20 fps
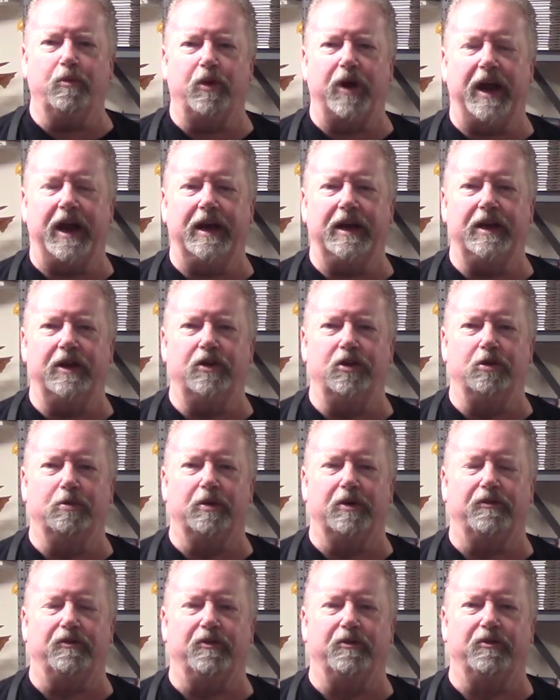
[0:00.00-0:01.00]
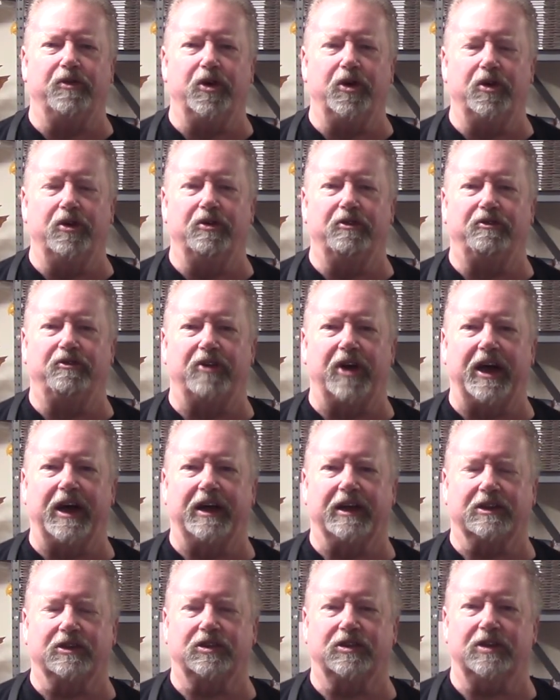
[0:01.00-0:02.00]
Randy Newbert from
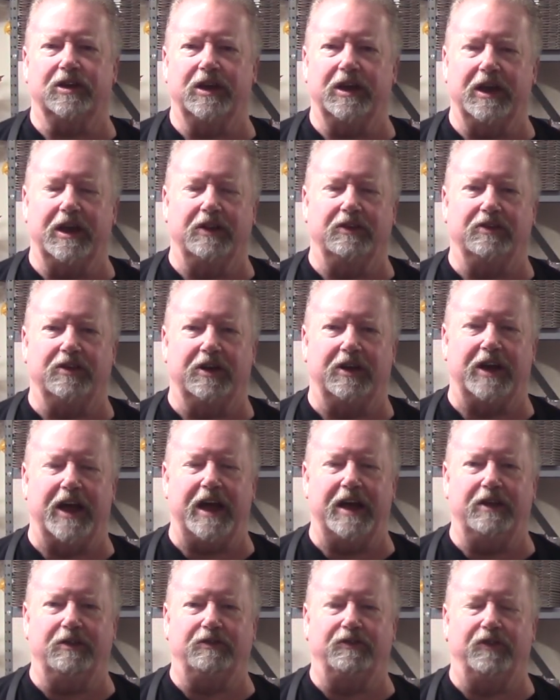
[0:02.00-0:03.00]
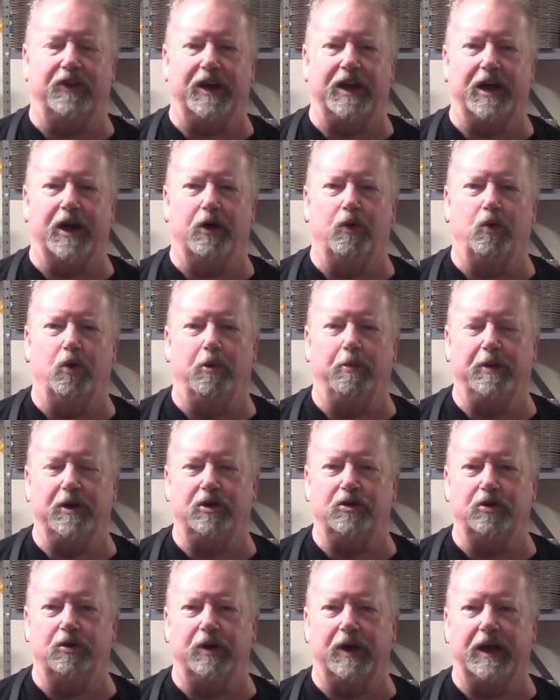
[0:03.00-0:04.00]
VoodooFX. In today's video, we'll be
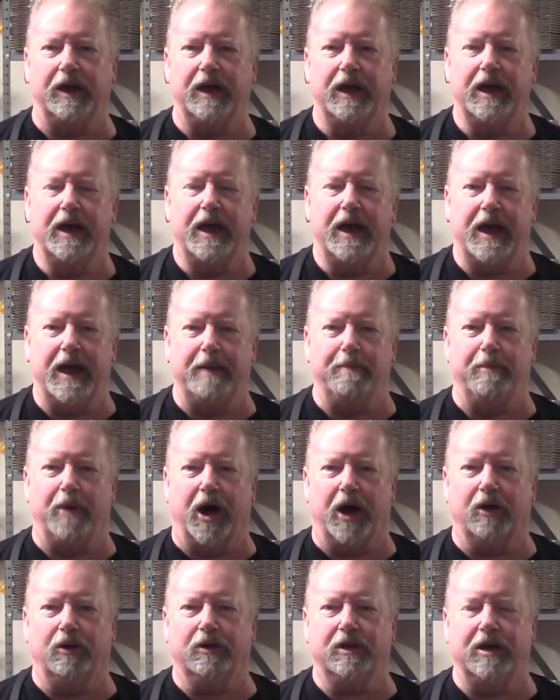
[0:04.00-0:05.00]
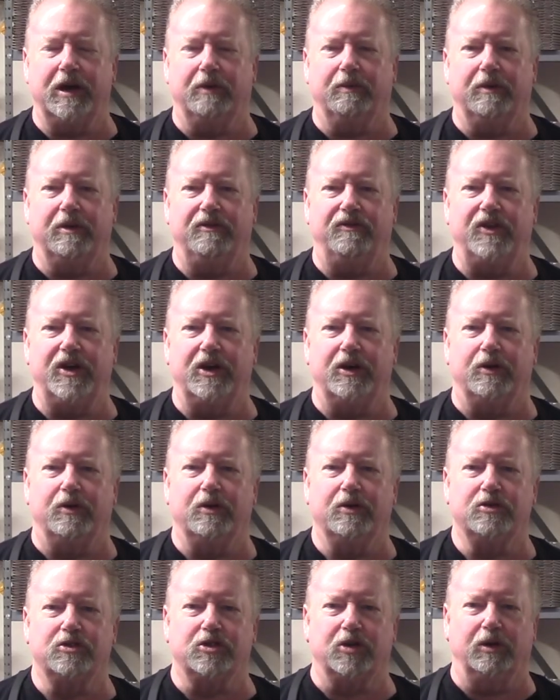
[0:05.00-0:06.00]
doing a model kit
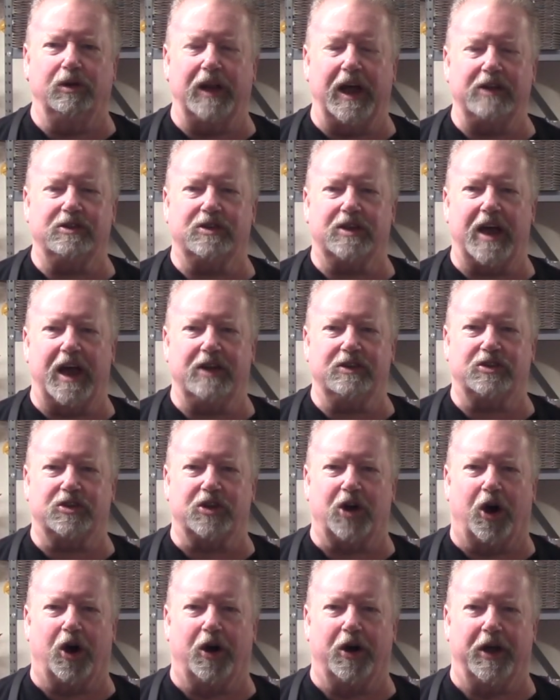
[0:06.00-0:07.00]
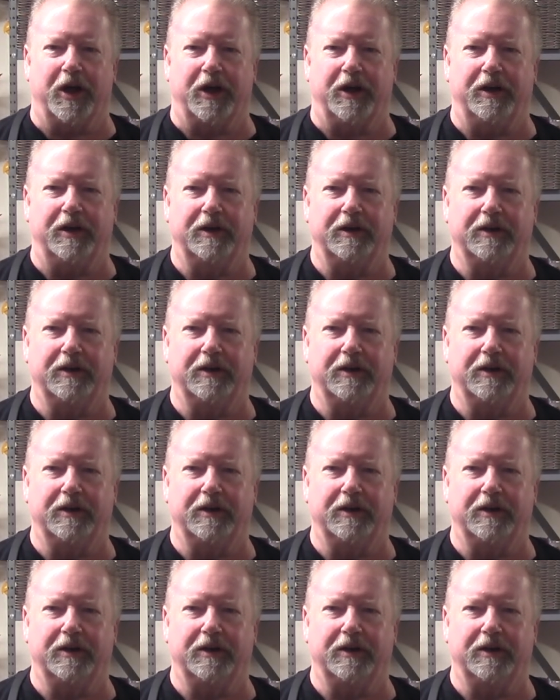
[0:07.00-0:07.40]
review. So let's get started.